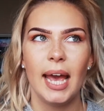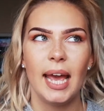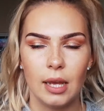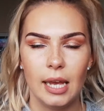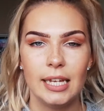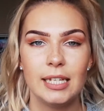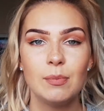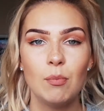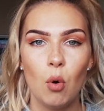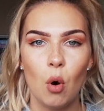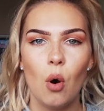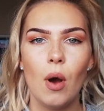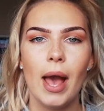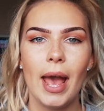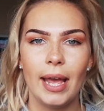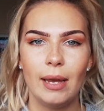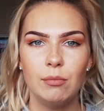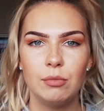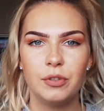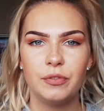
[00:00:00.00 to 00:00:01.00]
is more
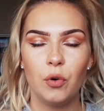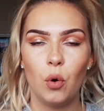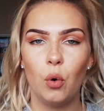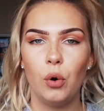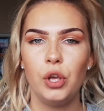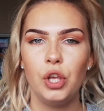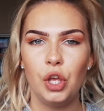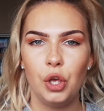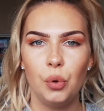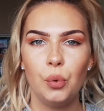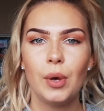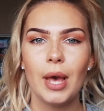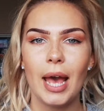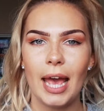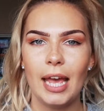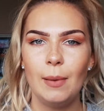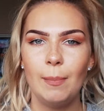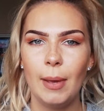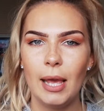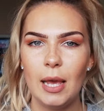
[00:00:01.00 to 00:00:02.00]
aimed for
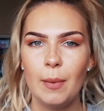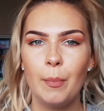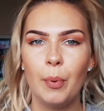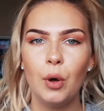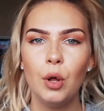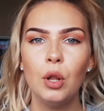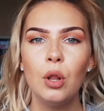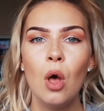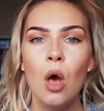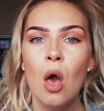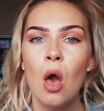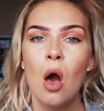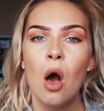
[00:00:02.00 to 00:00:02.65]
UK people.